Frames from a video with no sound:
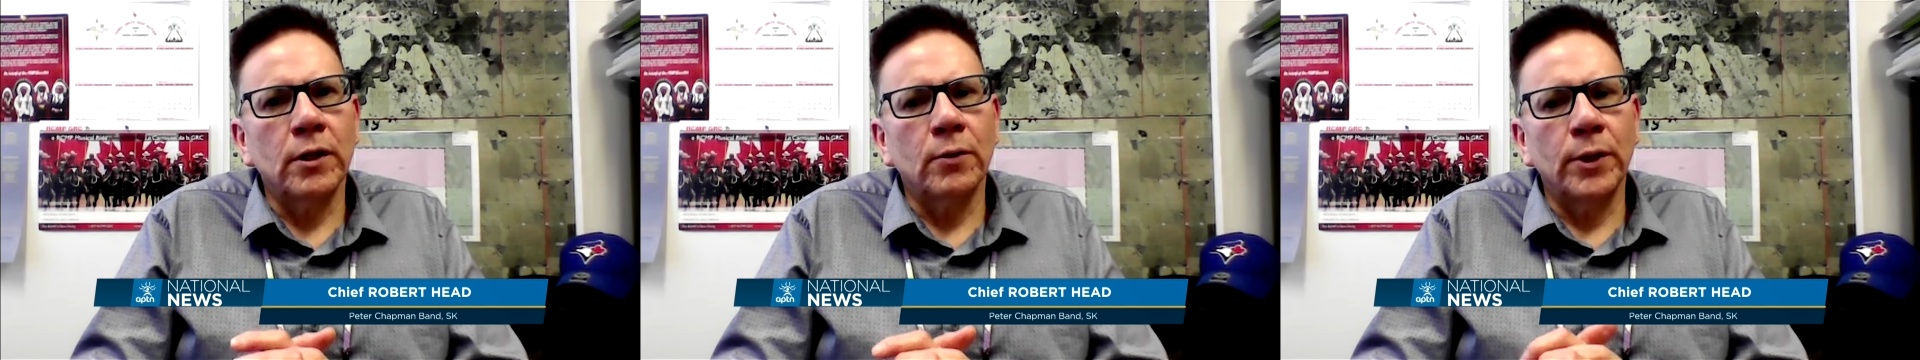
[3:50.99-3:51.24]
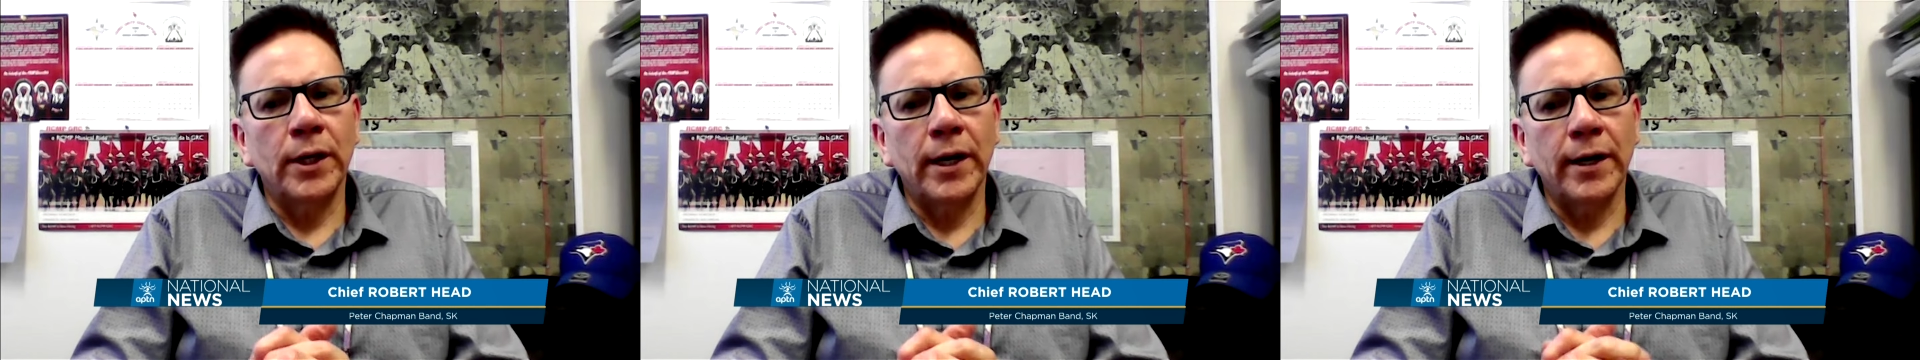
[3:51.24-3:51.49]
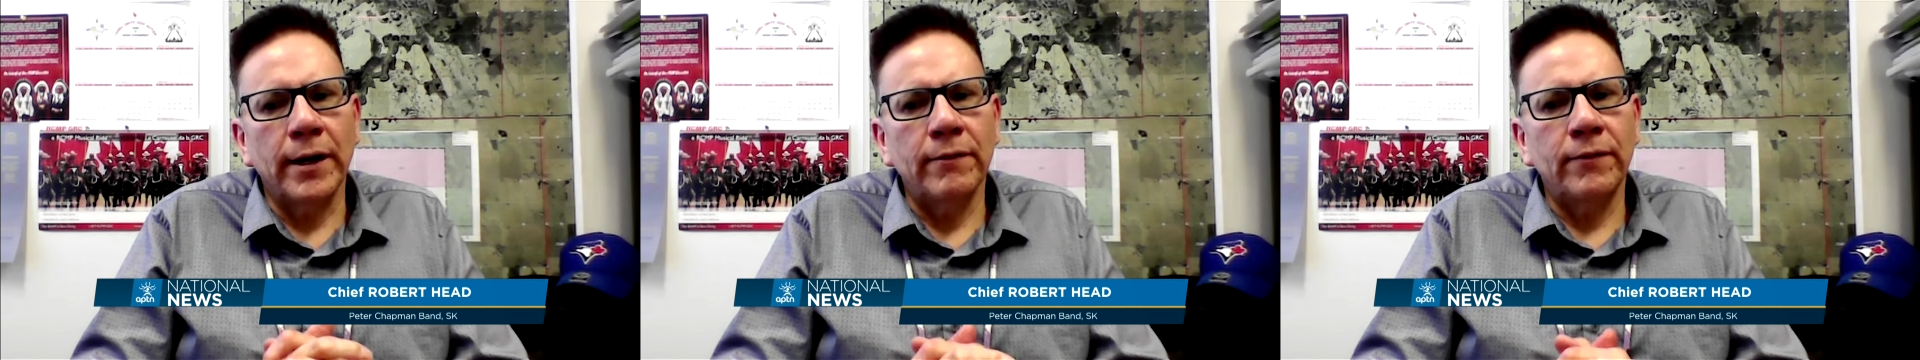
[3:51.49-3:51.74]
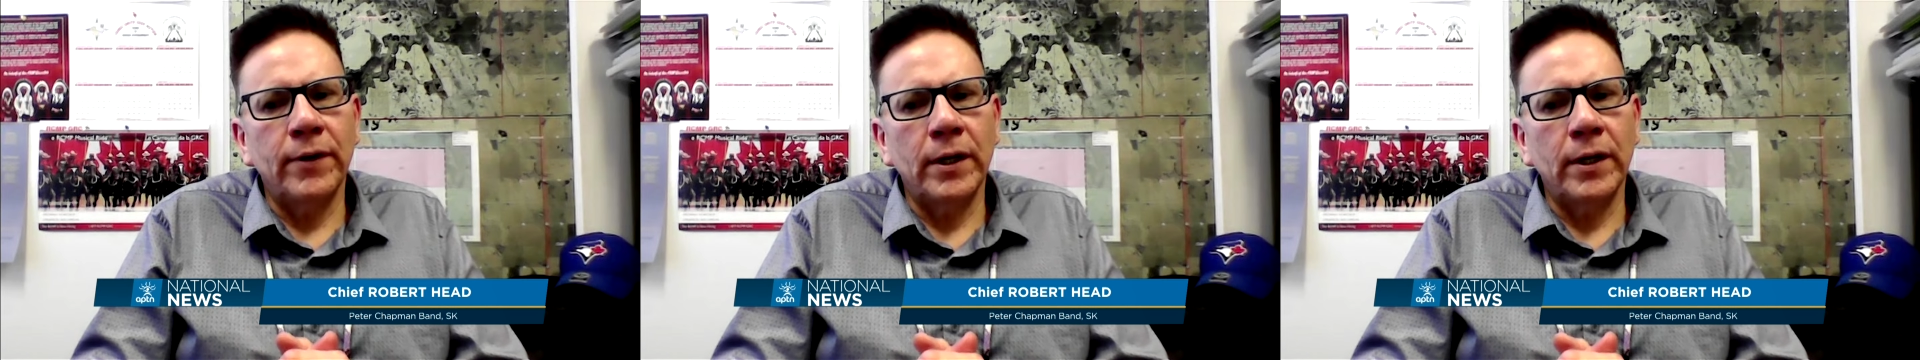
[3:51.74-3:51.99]
Like, we
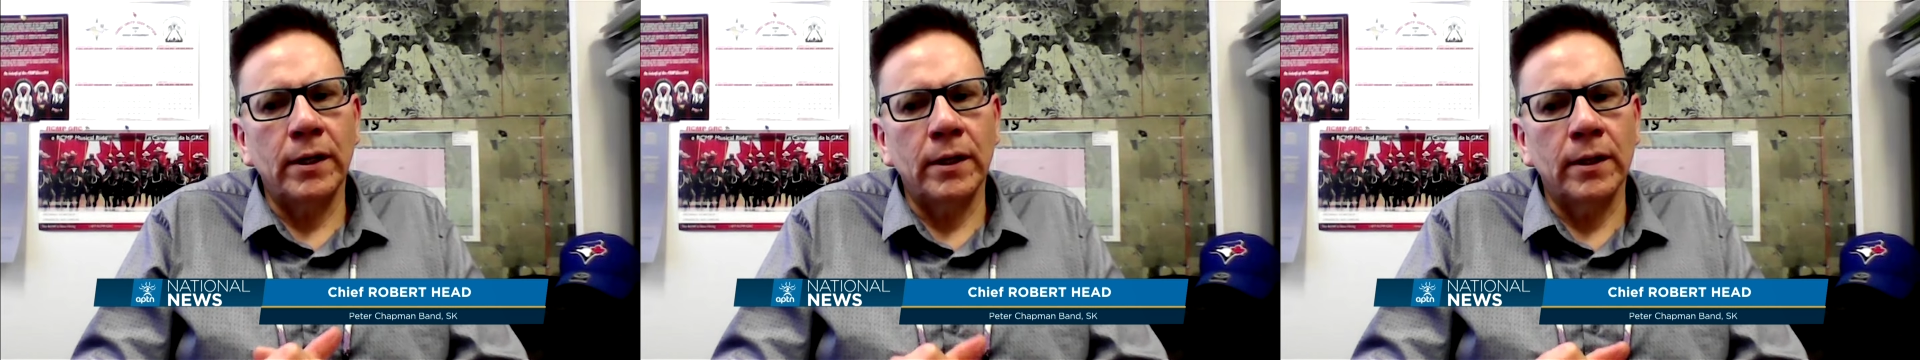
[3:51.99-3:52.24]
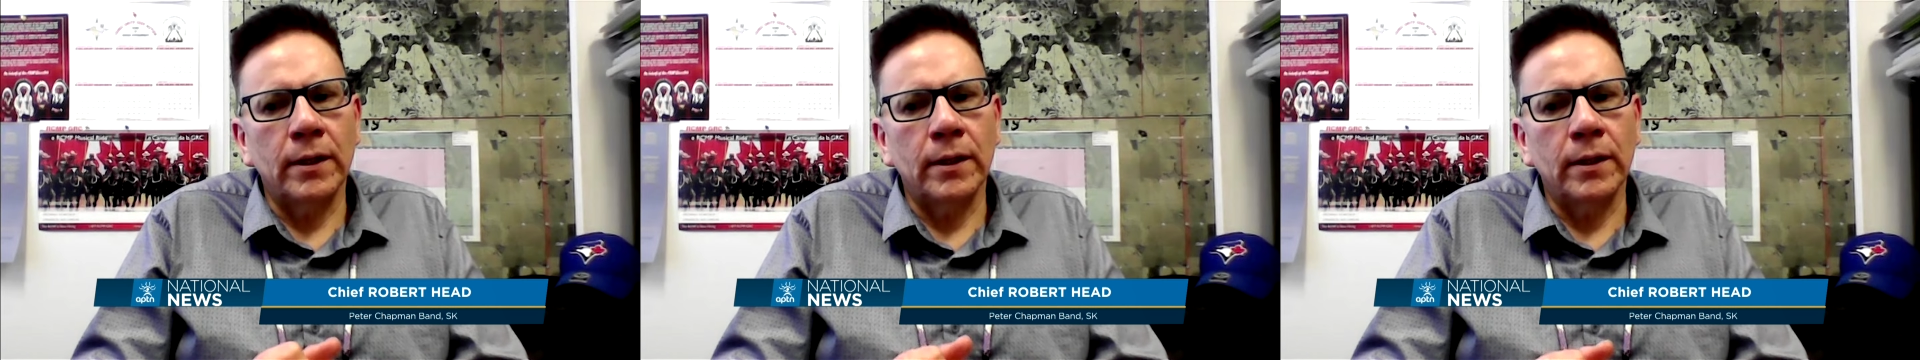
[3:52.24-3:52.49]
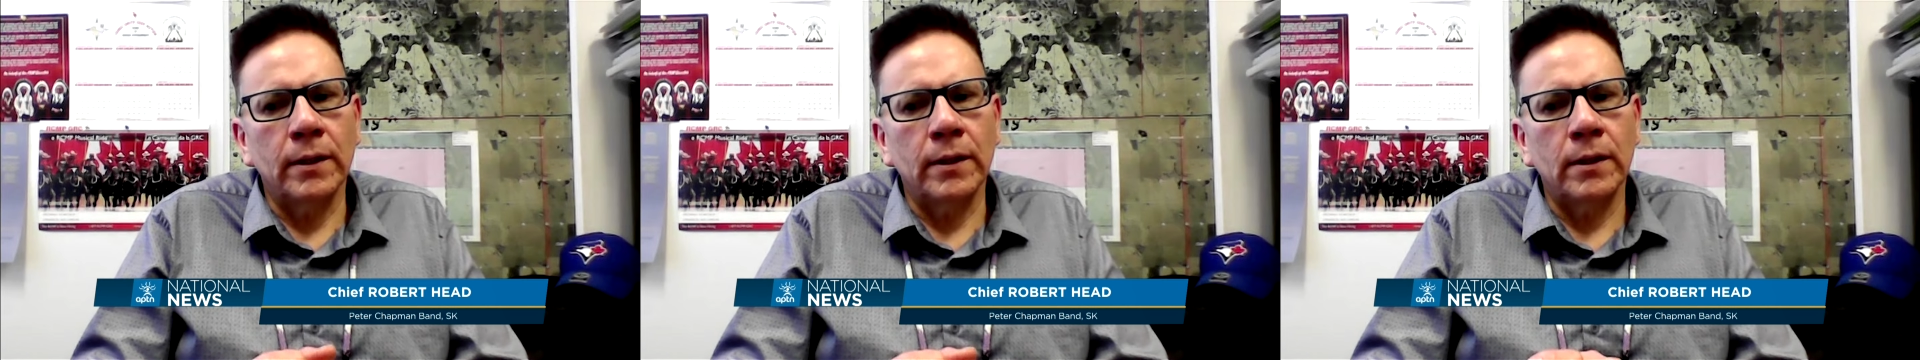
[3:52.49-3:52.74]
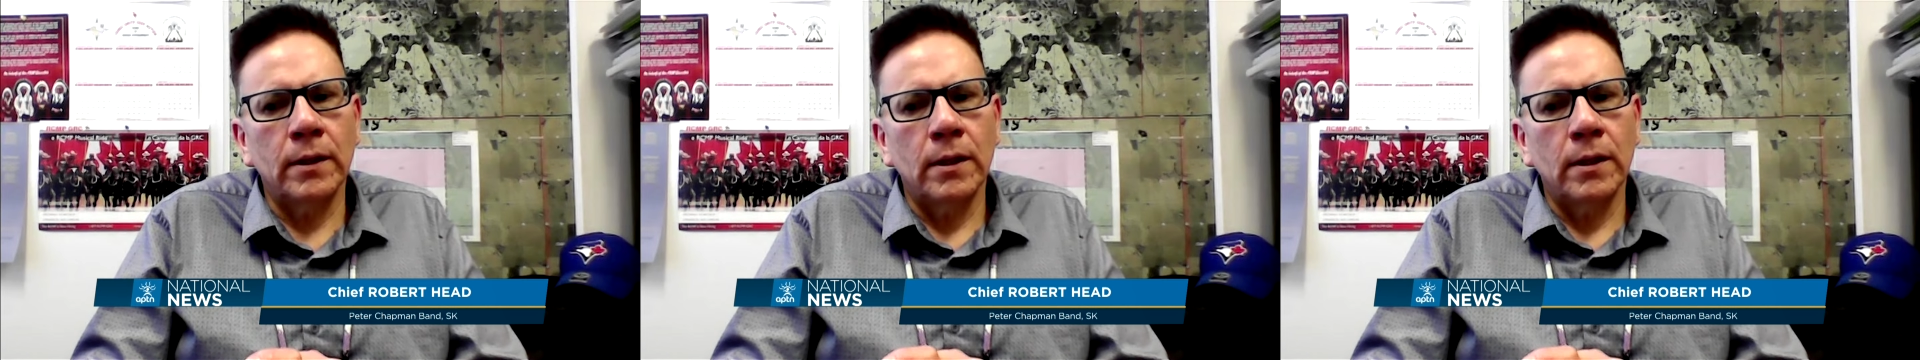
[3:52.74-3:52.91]
have a